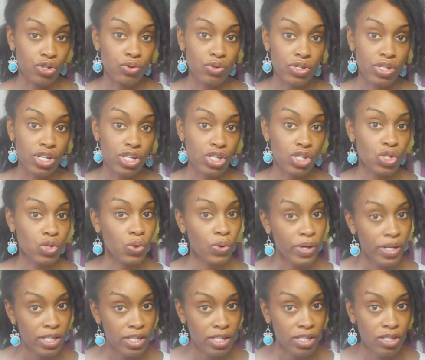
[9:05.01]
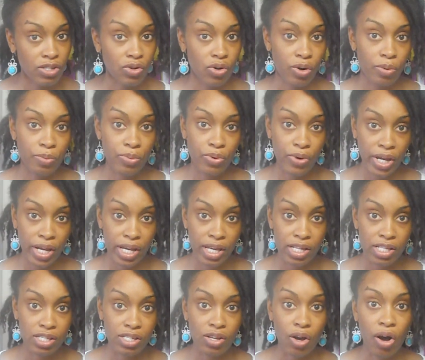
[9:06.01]
using twists or
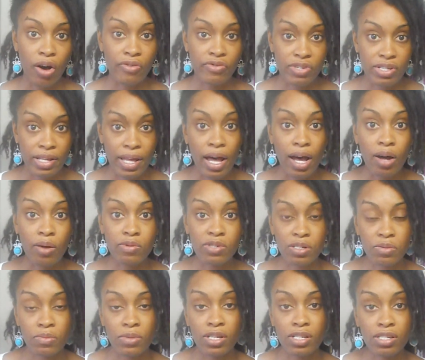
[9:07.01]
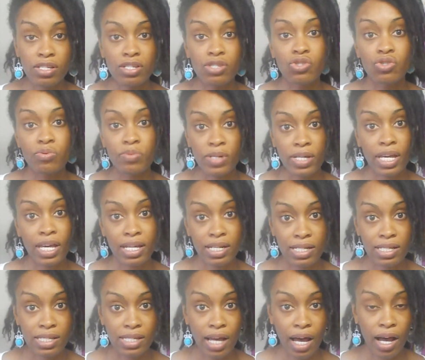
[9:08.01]
braids often helped me to duplicate
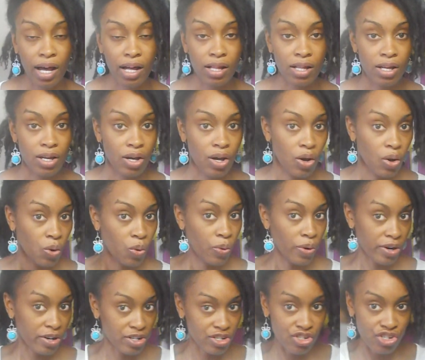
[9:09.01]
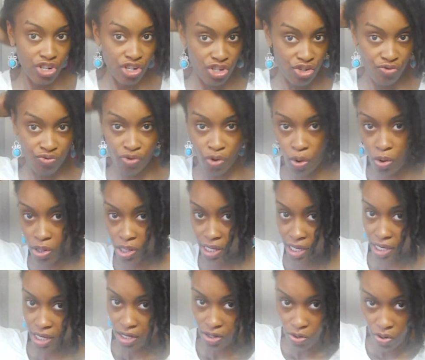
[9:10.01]
a style, whereas just
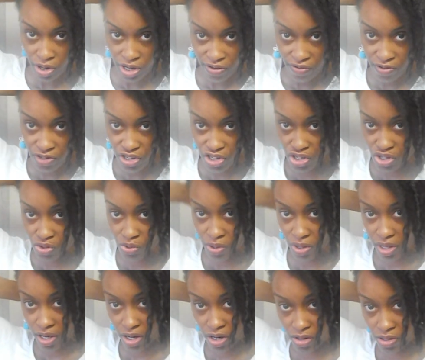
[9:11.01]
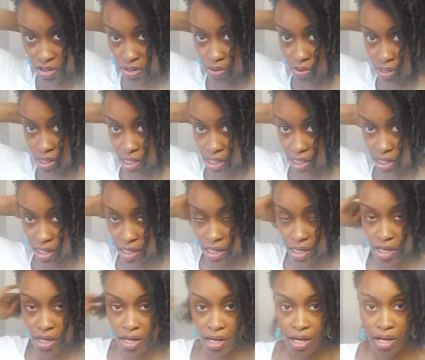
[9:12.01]
rolling it or even just doing the hair loosely
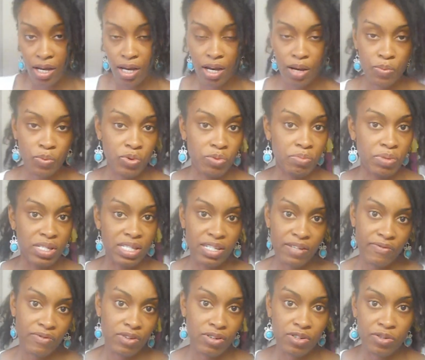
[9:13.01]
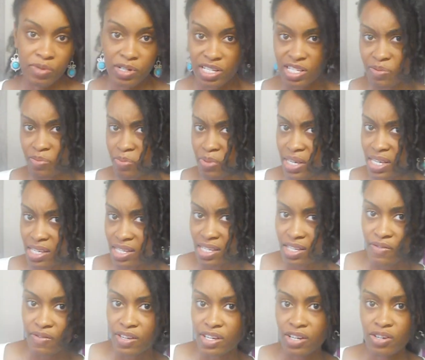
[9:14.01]
would be difficult because pieces
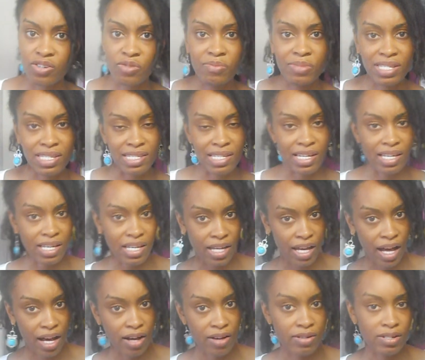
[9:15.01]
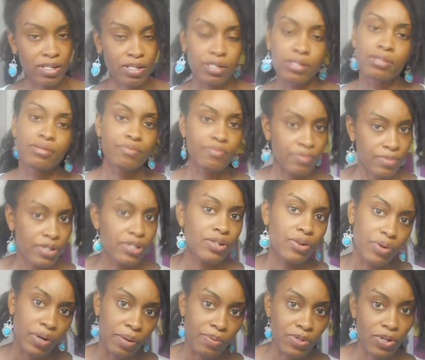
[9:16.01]
of the hair would be sticking out, and you
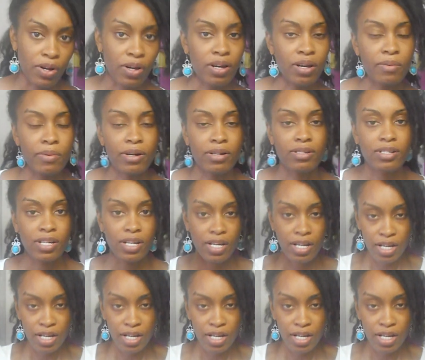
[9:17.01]
know what I'm talking about.